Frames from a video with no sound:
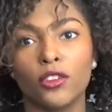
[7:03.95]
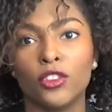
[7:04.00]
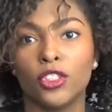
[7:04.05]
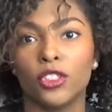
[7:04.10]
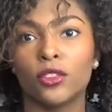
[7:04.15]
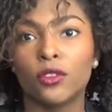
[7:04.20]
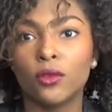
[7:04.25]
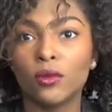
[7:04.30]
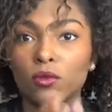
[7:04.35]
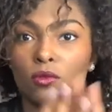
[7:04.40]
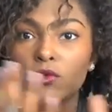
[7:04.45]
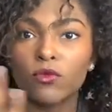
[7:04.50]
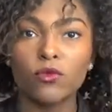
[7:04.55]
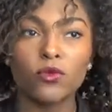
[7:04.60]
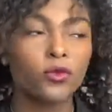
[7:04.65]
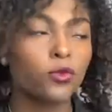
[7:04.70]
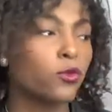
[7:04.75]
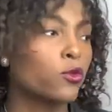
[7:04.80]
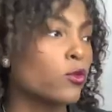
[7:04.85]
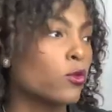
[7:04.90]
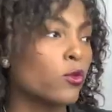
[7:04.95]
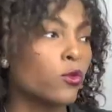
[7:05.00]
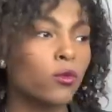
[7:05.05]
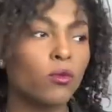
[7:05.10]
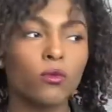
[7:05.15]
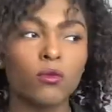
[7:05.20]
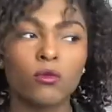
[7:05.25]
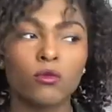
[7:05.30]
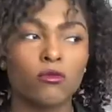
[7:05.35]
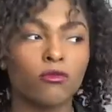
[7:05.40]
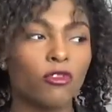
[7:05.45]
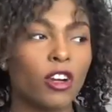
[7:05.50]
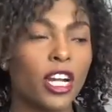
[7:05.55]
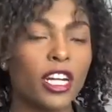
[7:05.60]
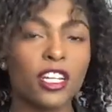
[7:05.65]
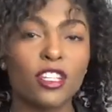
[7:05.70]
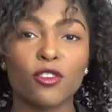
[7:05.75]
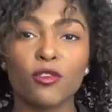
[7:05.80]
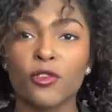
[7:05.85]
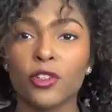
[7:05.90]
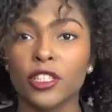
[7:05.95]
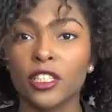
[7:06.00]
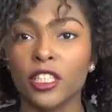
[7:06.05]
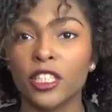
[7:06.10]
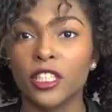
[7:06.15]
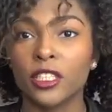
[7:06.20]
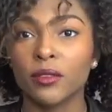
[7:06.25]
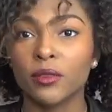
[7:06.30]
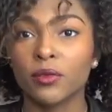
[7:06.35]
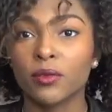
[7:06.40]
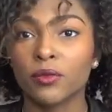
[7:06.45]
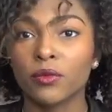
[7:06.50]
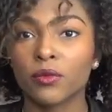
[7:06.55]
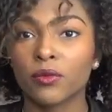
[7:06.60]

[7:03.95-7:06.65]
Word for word: just writing freely.